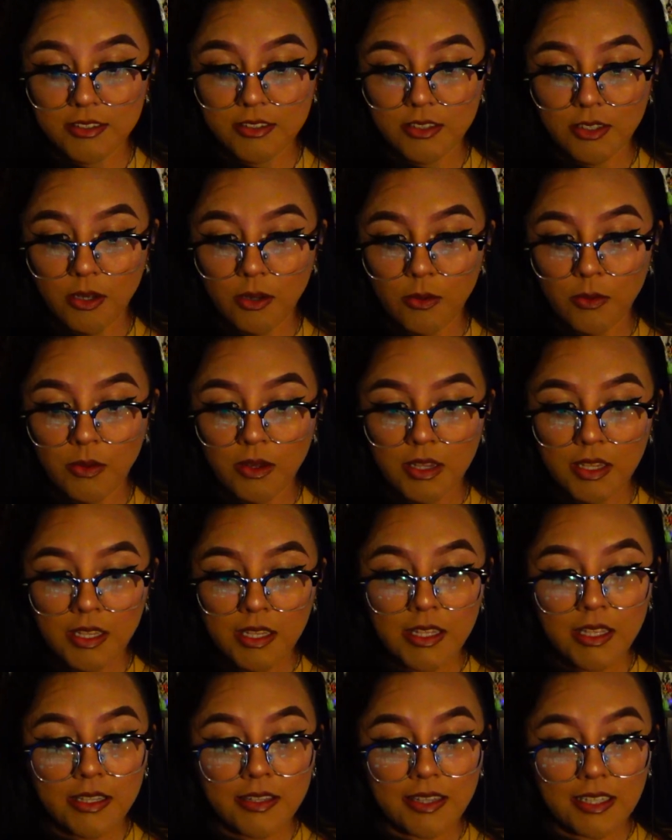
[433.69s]
So
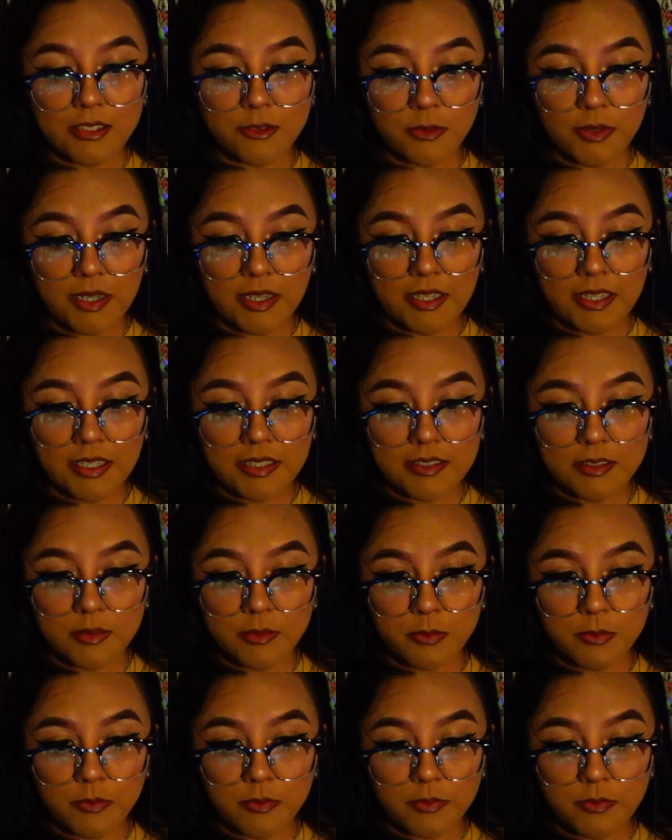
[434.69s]
that's why
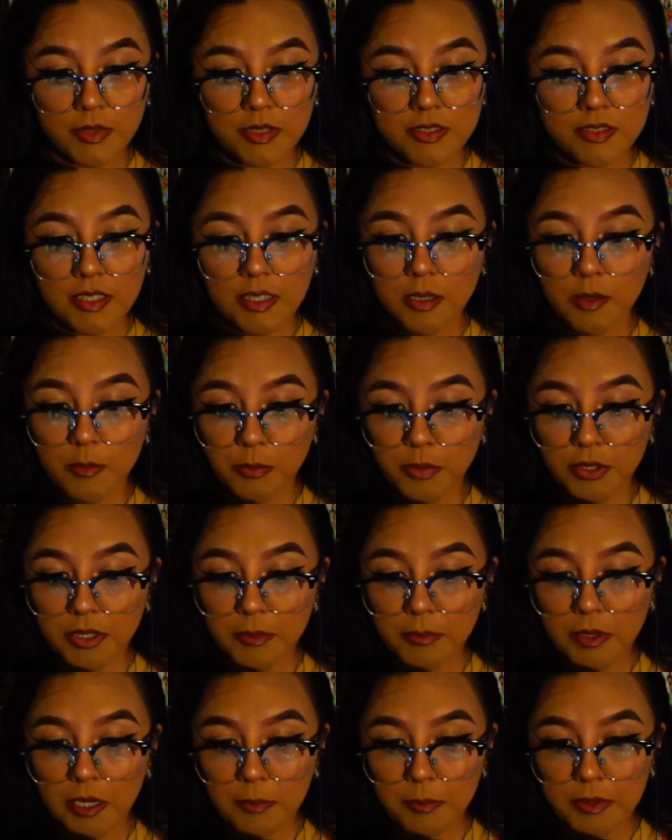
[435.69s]
it's like a pretty
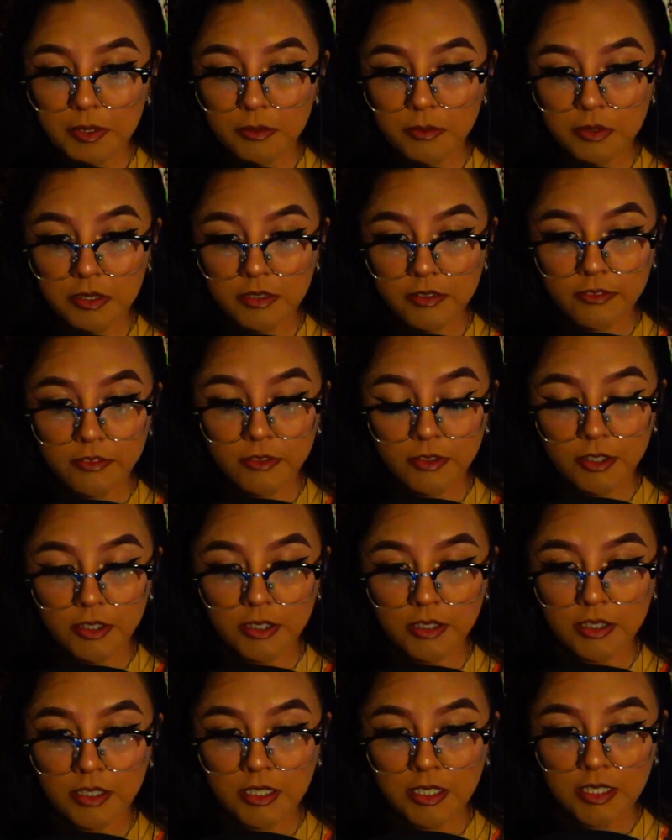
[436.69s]
popular one for